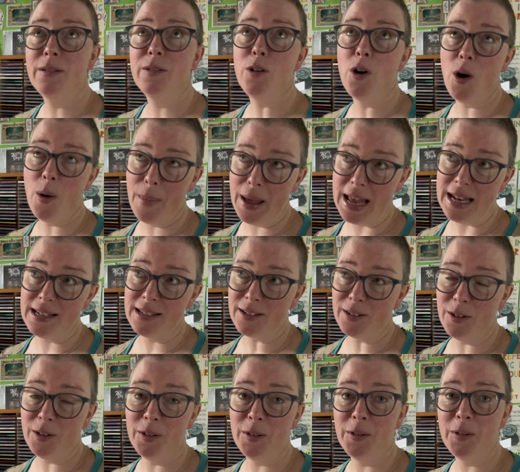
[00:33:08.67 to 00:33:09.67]
comment
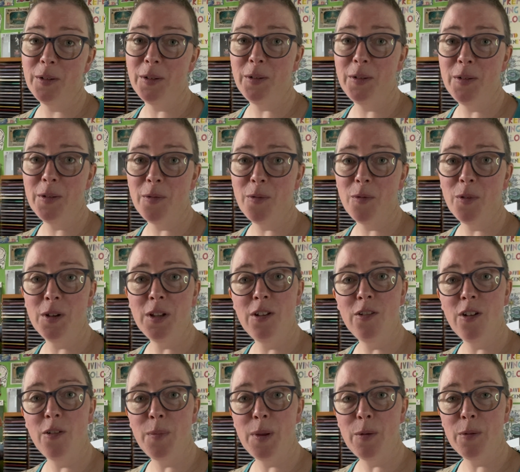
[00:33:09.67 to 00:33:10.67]
on what you
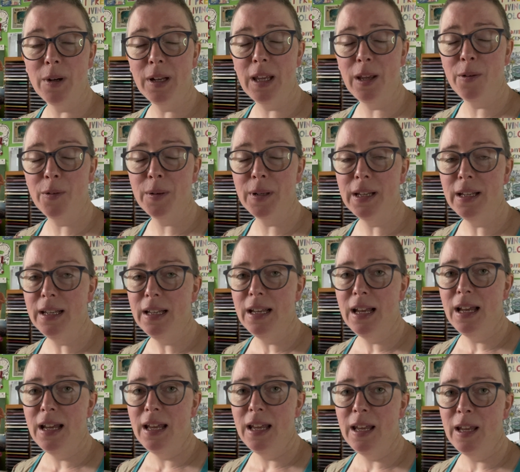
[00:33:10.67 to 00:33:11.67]
have been working on,
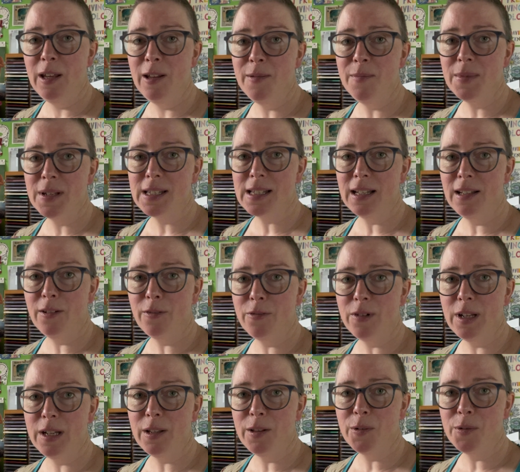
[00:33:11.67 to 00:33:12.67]
because I love
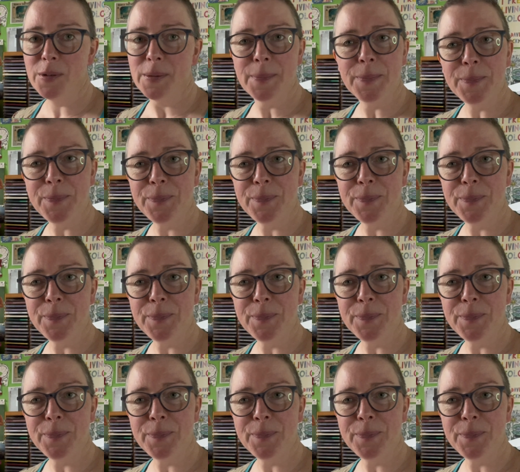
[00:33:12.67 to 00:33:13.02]
reading those.